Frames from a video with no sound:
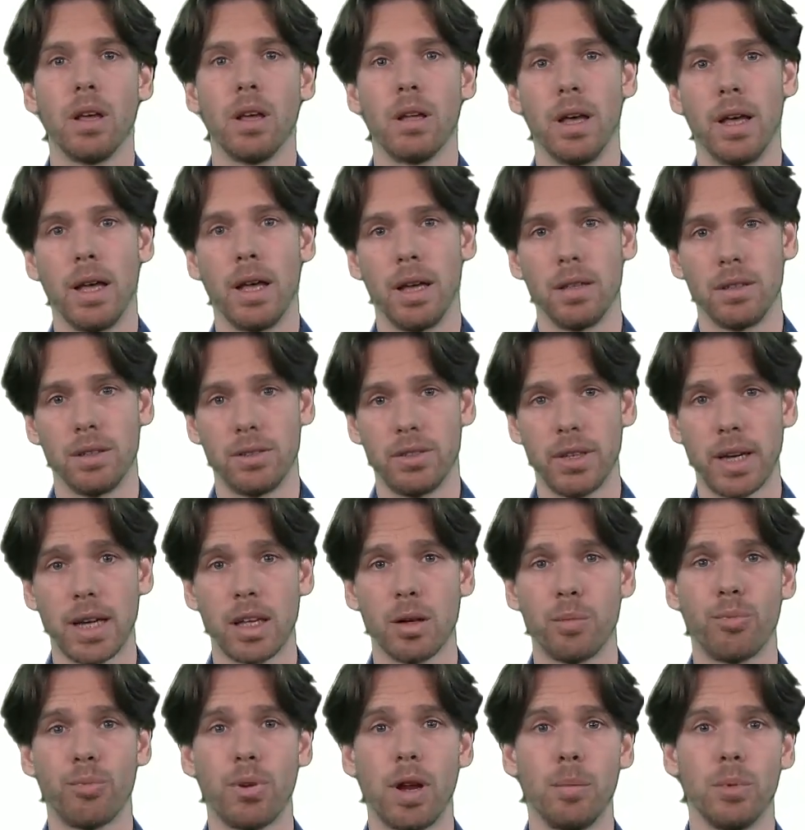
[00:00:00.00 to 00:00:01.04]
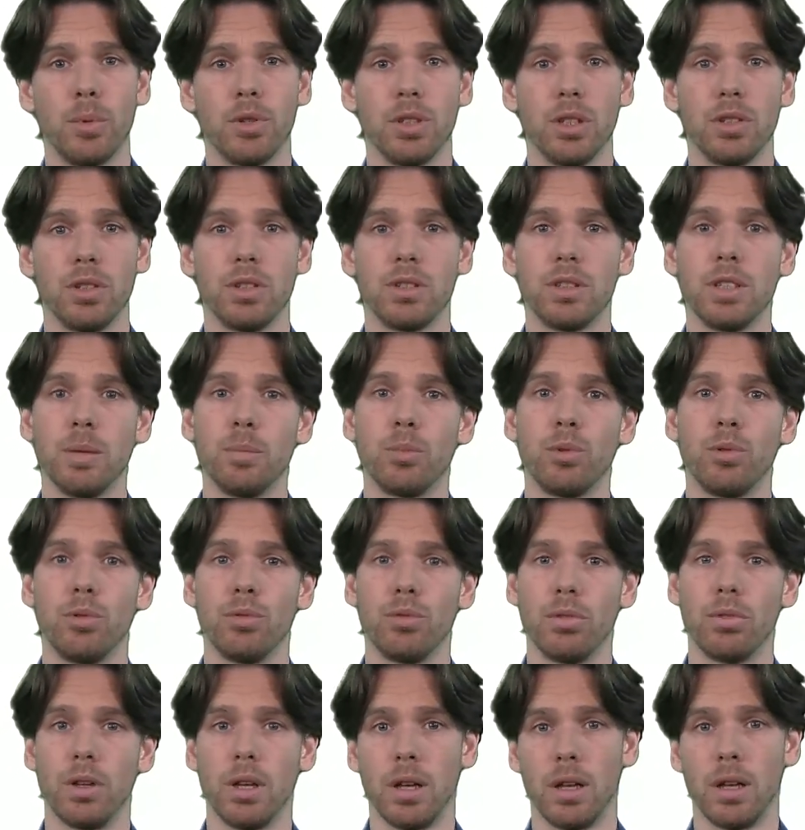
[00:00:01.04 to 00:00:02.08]
the second premise is a
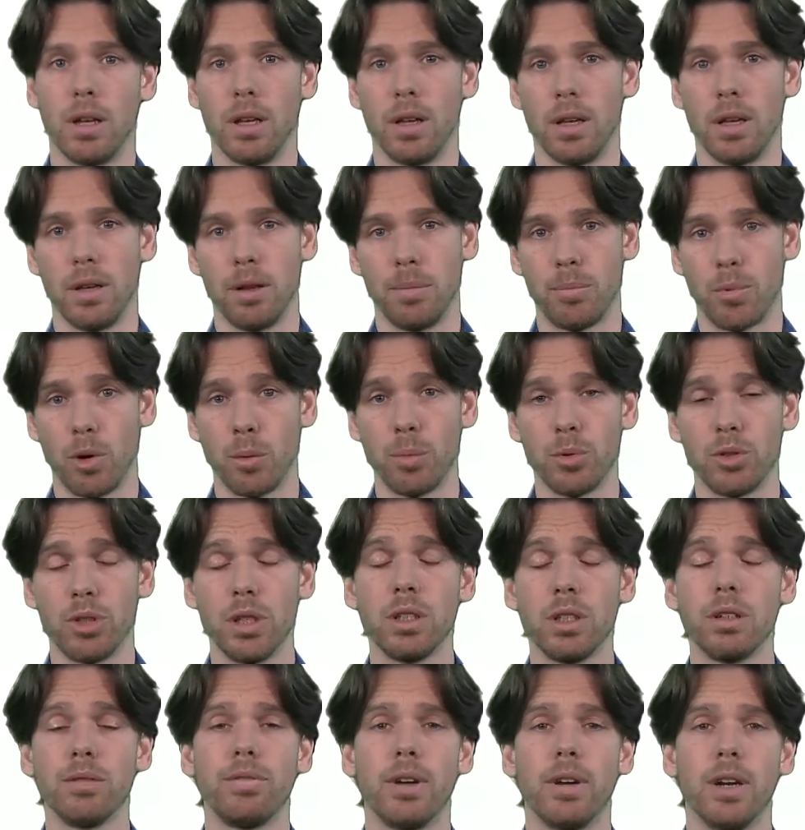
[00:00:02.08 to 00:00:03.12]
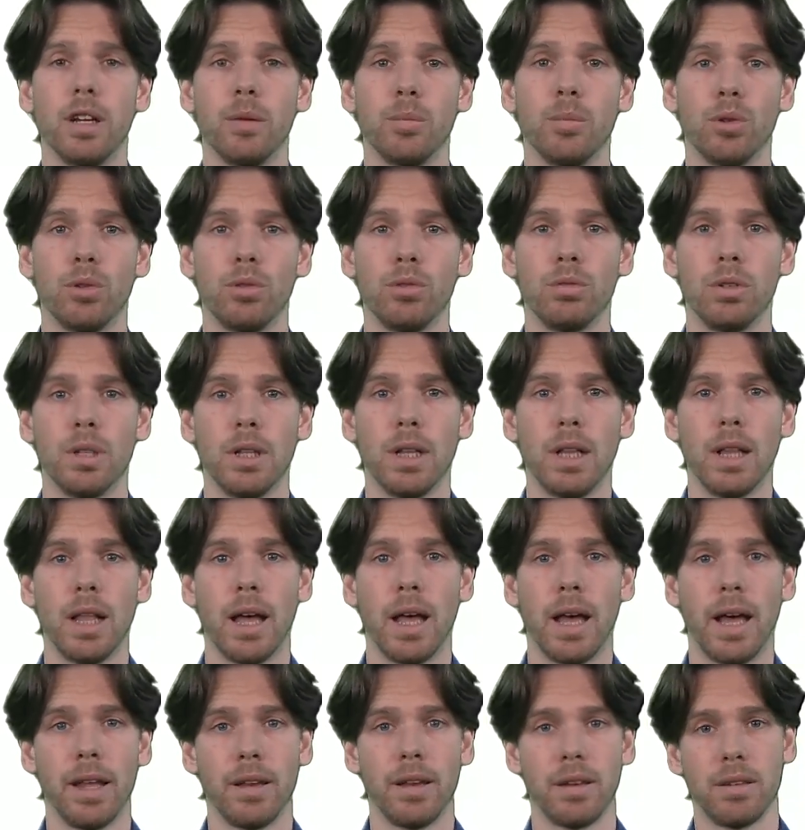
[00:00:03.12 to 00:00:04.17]
simple proposition variable,
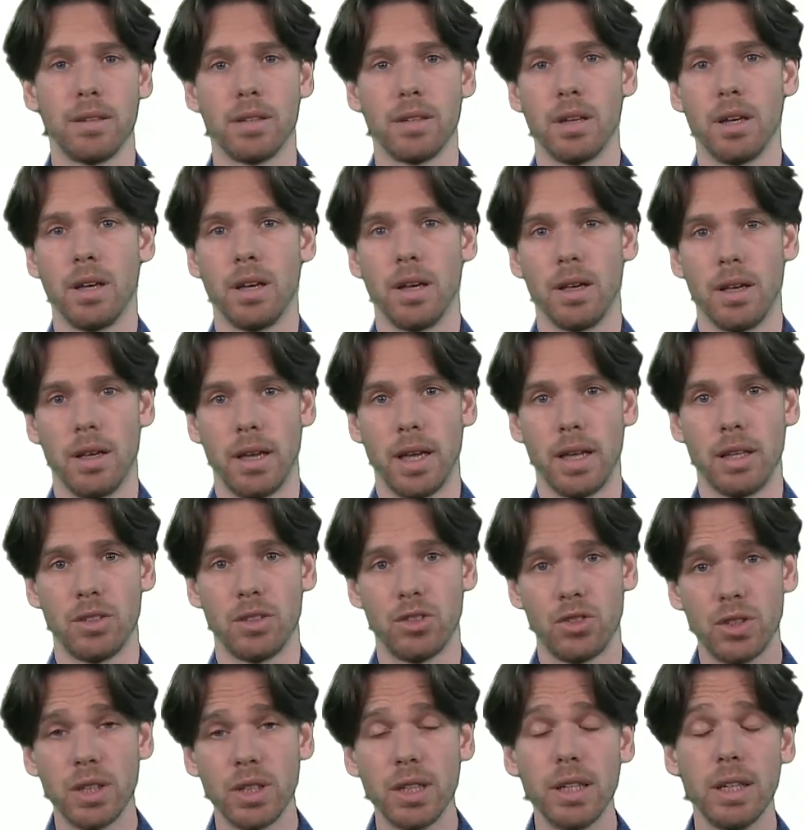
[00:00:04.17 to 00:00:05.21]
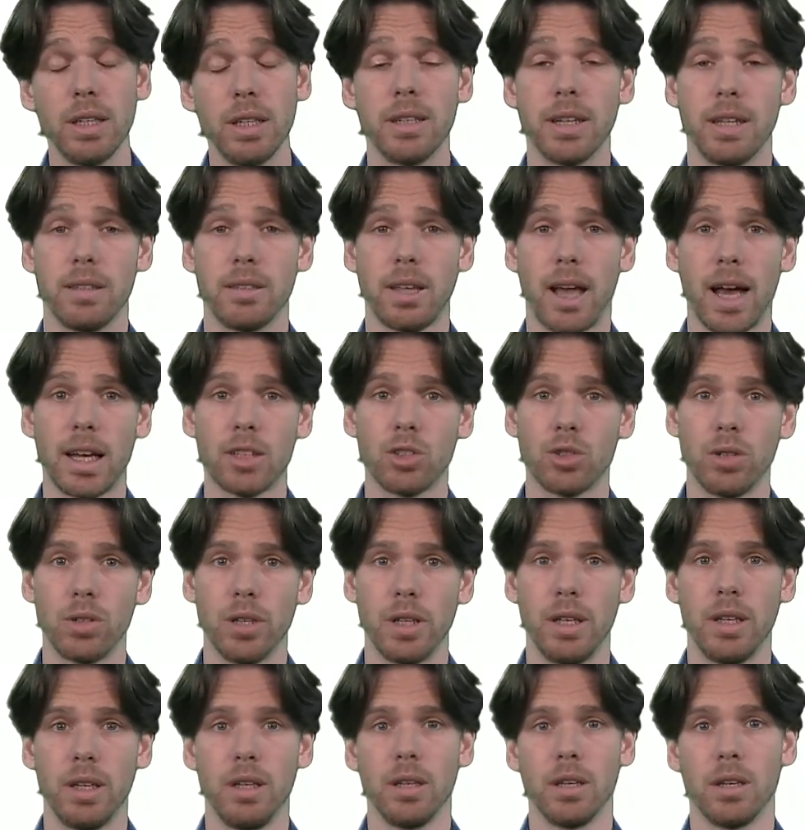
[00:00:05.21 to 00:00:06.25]
and see that
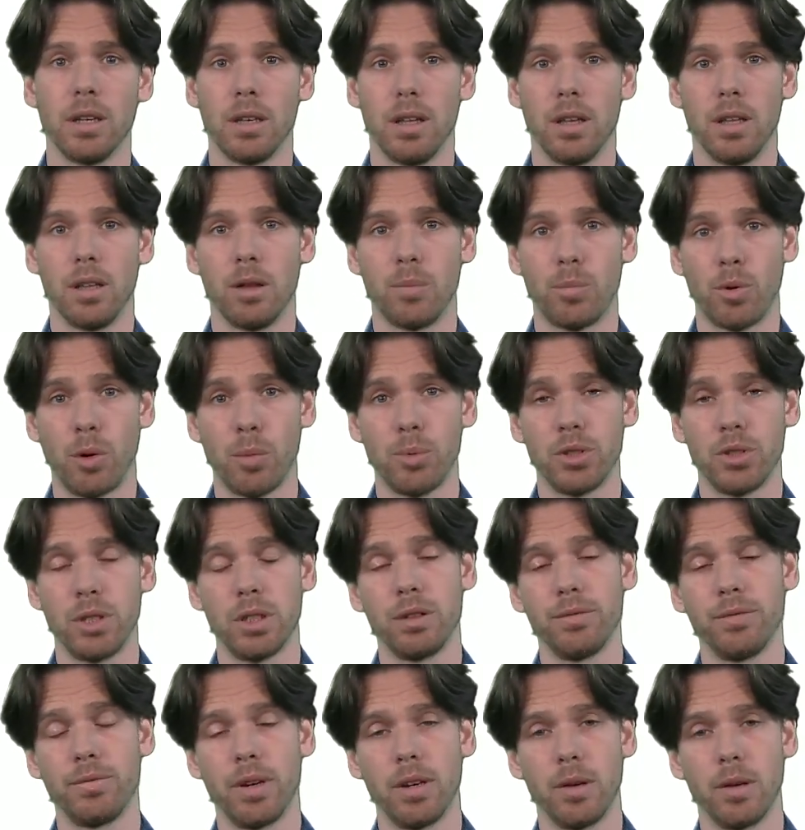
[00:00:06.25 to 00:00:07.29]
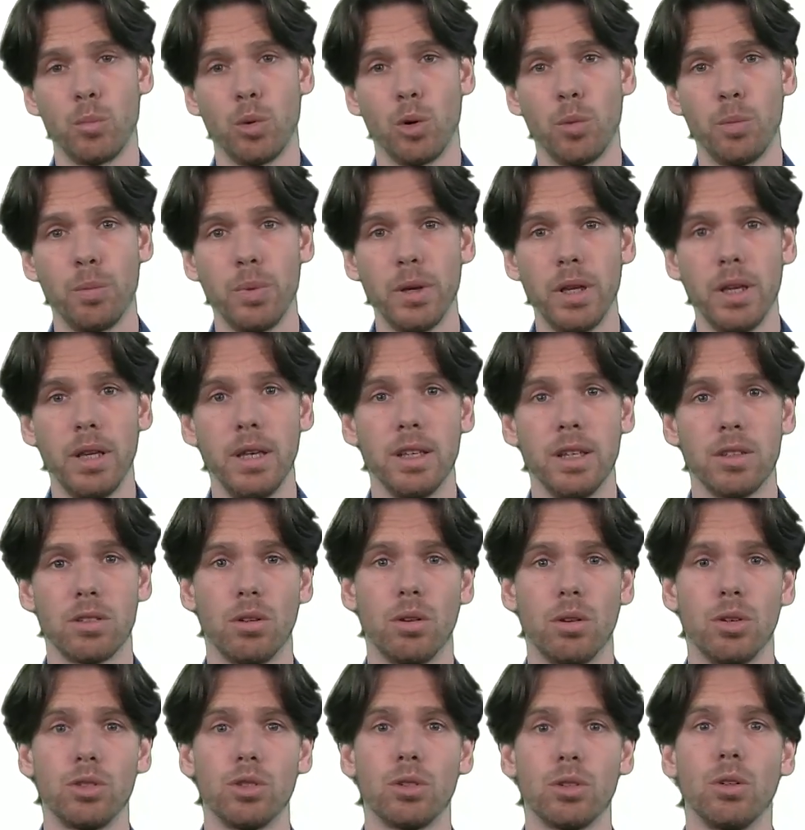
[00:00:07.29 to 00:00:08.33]
actually the proposition variable B is a
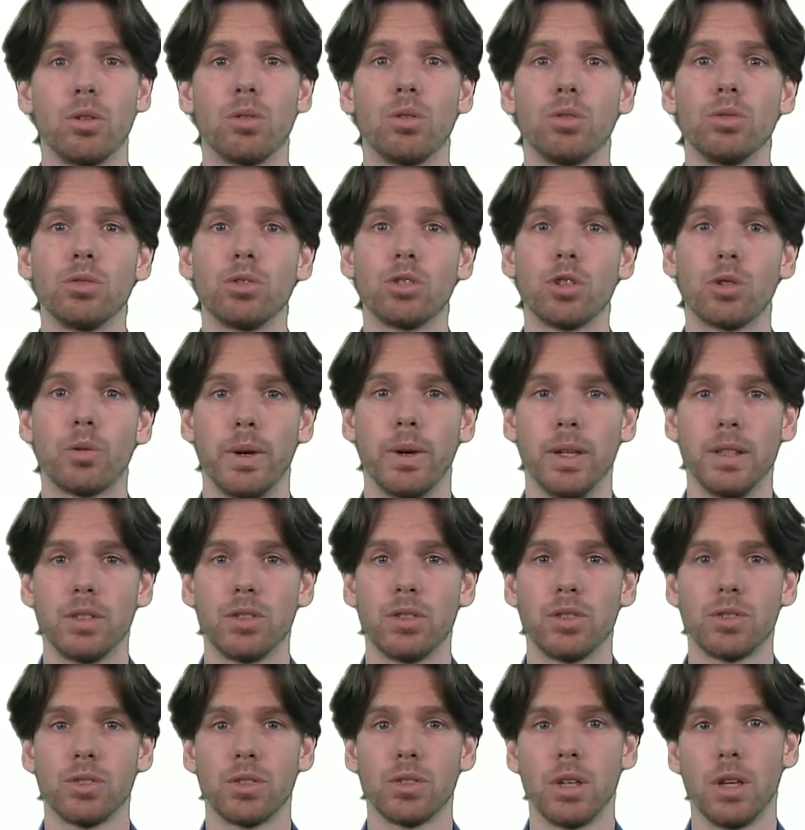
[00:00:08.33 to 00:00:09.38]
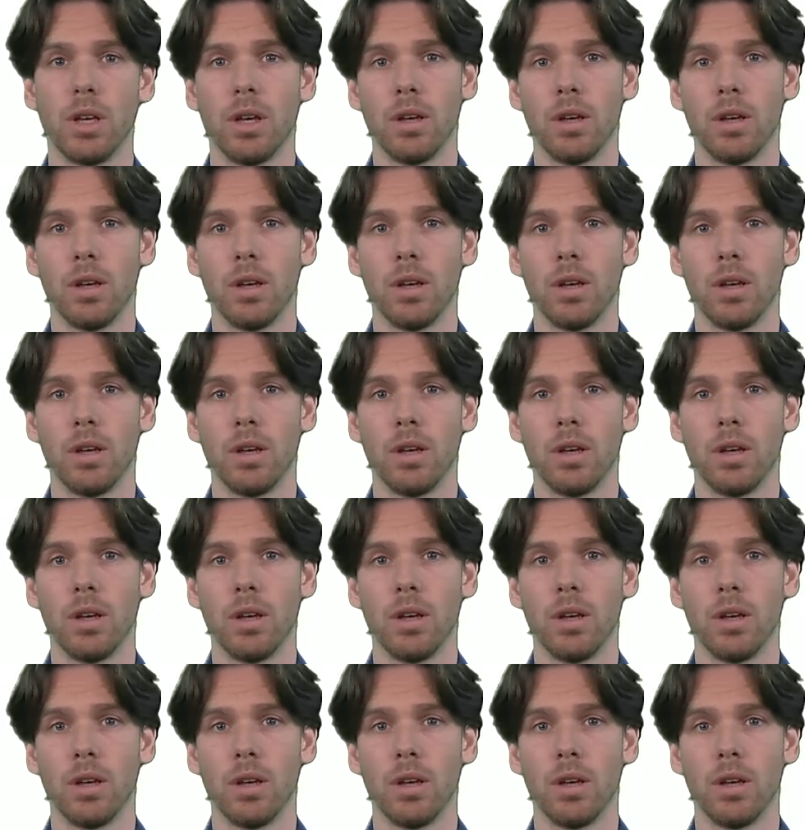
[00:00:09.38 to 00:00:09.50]
logical consequence